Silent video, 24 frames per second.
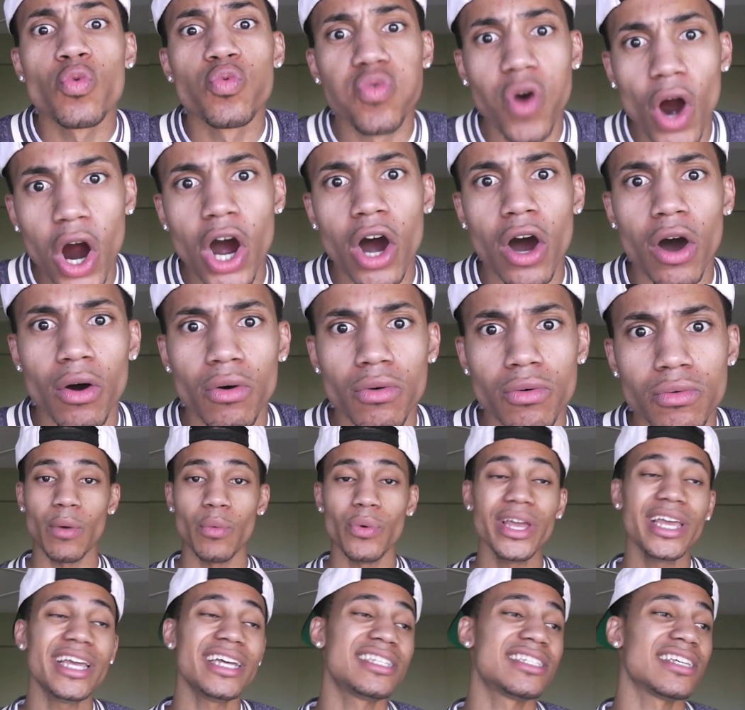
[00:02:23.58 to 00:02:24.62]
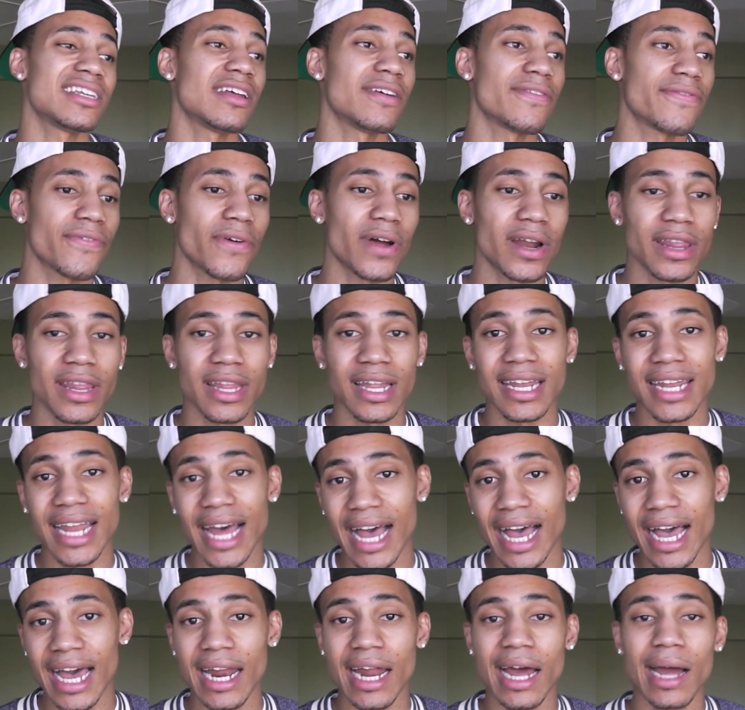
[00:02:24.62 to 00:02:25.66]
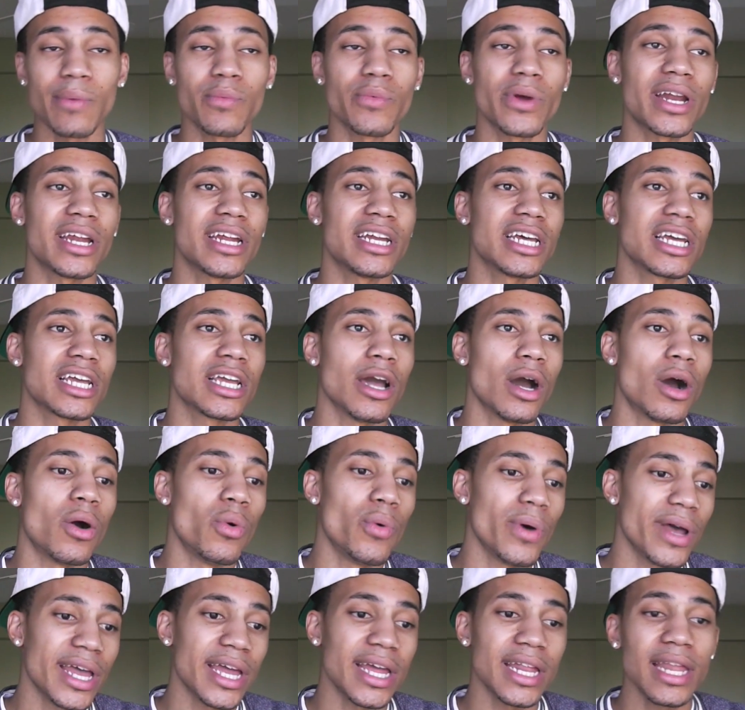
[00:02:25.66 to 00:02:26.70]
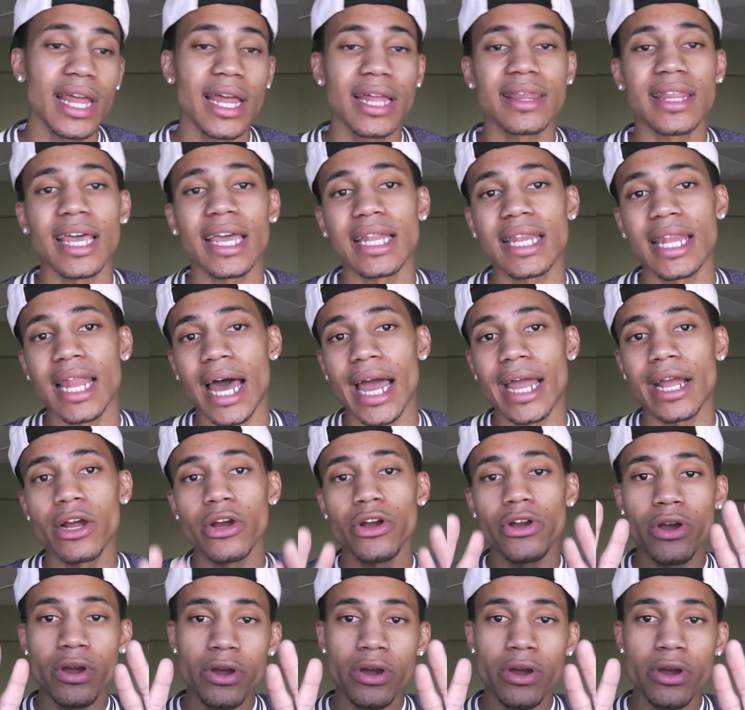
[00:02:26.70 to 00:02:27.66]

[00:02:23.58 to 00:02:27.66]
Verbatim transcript: Wrong. We get to the front of the line, I'm ready to go in. They like,